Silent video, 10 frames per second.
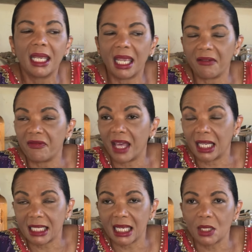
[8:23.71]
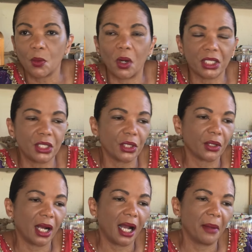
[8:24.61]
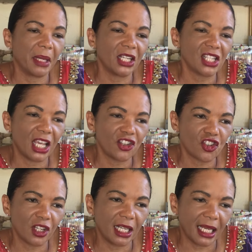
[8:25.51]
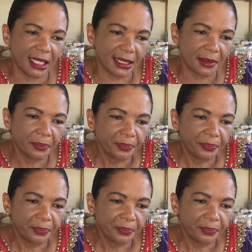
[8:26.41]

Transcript: if that is what your intention is.